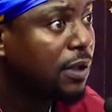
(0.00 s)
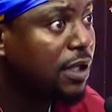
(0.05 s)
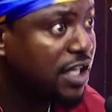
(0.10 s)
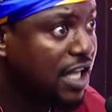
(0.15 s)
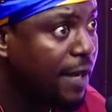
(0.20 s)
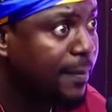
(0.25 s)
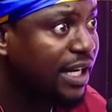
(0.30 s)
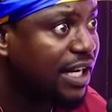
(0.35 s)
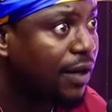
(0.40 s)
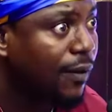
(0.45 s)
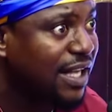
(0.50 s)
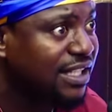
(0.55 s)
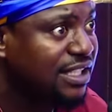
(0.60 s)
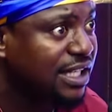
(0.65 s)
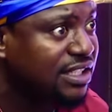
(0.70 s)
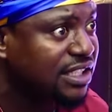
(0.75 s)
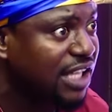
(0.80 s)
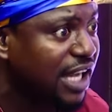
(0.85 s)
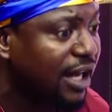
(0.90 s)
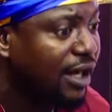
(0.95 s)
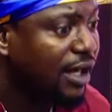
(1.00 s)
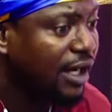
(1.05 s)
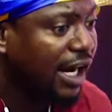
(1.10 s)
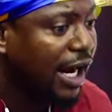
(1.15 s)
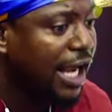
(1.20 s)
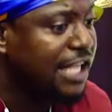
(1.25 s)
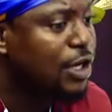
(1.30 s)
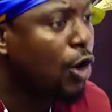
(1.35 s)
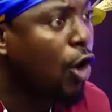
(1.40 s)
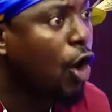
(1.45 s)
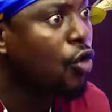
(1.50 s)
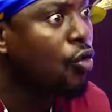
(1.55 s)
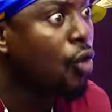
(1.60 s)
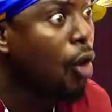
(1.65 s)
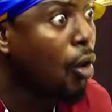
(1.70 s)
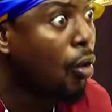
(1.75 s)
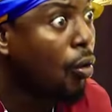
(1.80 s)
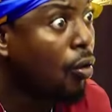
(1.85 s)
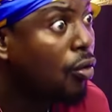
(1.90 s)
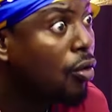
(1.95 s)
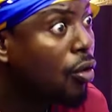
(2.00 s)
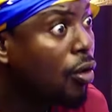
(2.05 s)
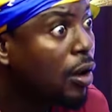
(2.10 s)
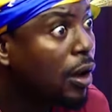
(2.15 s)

Yamika, what has here? And you know,